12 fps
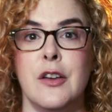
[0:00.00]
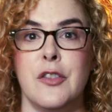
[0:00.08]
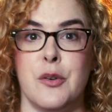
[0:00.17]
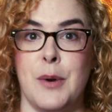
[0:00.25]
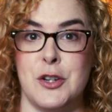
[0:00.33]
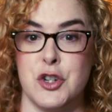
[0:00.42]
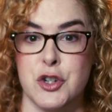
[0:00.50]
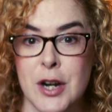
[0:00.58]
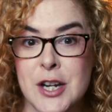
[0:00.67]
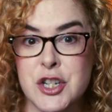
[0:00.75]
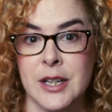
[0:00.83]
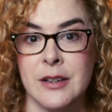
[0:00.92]
The
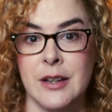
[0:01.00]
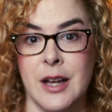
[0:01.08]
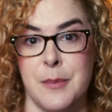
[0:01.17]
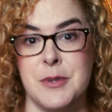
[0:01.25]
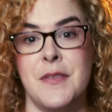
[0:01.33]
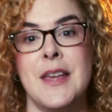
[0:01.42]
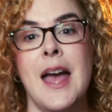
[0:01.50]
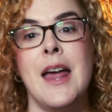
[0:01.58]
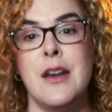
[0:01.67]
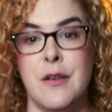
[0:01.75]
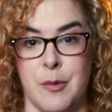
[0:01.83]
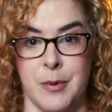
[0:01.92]
registration comes at the
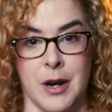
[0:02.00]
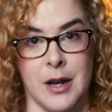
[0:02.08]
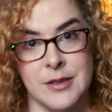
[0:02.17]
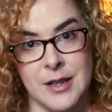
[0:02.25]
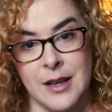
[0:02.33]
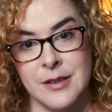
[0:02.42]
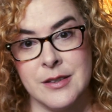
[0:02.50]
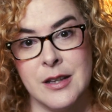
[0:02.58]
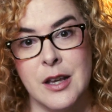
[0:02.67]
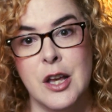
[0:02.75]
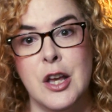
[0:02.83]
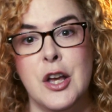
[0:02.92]
end of the process.
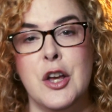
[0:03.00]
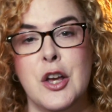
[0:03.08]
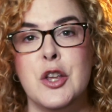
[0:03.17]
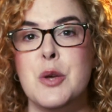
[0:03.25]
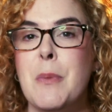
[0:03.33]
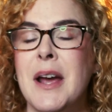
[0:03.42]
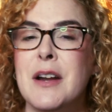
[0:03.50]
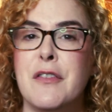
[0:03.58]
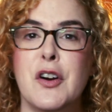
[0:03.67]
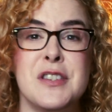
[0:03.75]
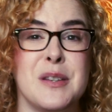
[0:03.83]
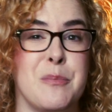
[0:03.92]
You might have
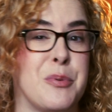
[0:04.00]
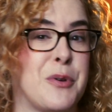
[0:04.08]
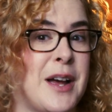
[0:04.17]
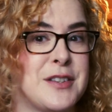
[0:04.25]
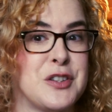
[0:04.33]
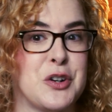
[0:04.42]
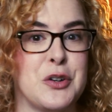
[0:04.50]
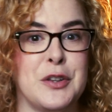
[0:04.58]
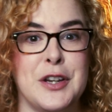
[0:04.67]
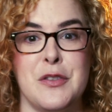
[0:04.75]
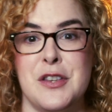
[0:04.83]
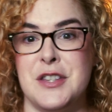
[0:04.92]
heard some press
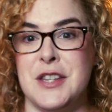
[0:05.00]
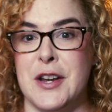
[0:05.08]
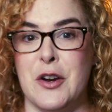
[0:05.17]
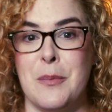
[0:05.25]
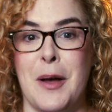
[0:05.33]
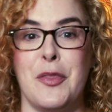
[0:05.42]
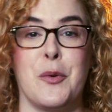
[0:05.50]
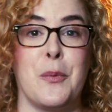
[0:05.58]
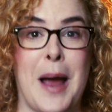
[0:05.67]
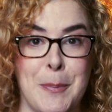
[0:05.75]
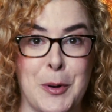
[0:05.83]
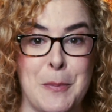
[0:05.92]
earlier this year about the
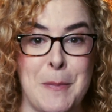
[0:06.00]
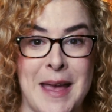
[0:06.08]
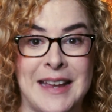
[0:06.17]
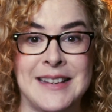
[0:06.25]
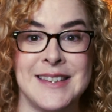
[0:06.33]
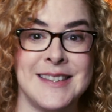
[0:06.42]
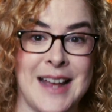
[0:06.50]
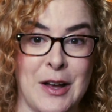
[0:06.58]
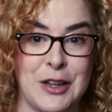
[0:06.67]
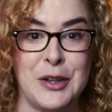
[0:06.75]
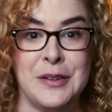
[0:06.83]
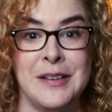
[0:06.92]
rapper Megan Thee
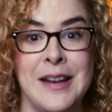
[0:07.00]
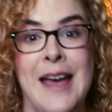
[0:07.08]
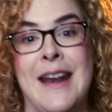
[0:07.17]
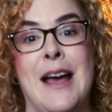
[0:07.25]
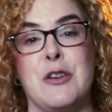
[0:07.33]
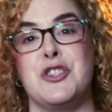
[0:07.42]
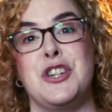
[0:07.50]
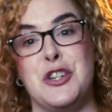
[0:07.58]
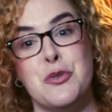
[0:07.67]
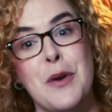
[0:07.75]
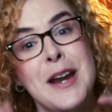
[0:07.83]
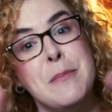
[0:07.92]
Stallion and how she
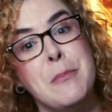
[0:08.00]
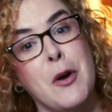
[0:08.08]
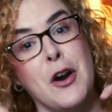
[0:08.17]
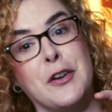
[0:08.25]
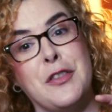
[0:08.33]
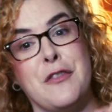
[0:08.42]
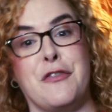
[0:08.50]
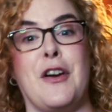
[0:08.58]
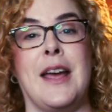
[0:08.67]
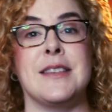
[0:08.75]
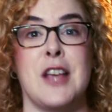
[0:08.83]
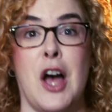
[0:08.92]
trademarked the
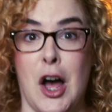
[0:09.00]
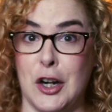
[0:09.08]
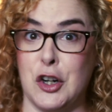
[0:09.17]
phrase hot